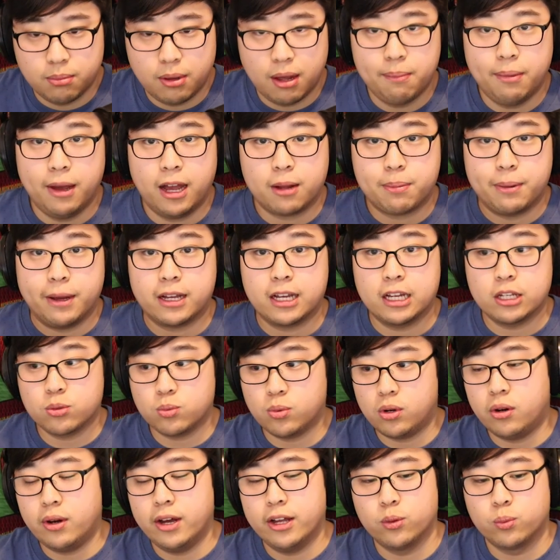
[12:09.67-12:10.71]
my backpack as
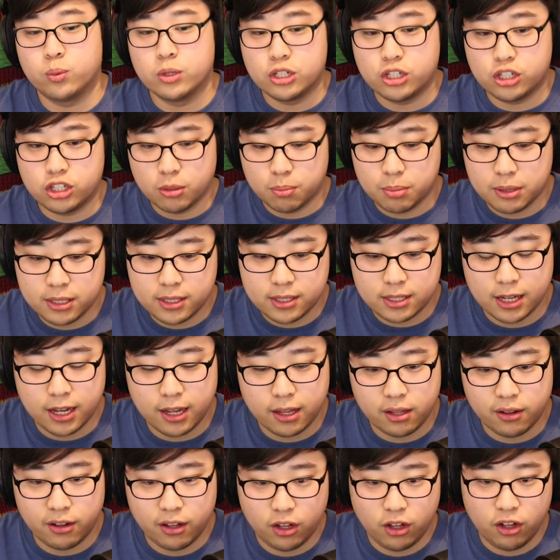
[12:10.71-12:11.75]
well, and we should be
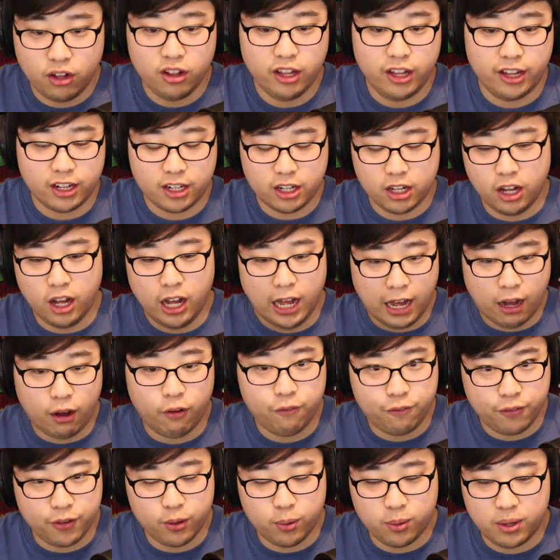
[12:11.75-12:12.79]
set, like,
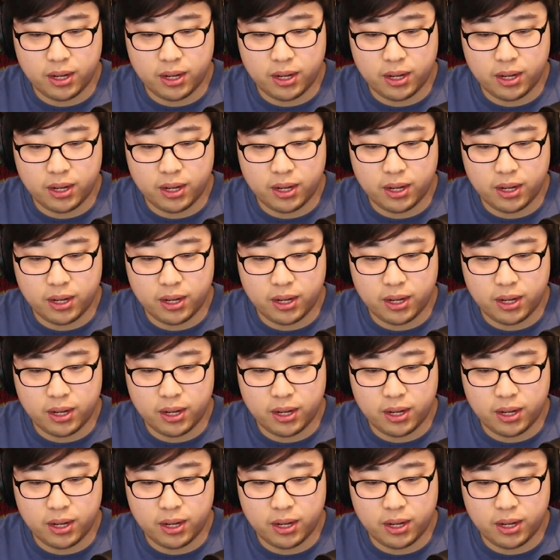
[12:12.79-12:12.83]
outfit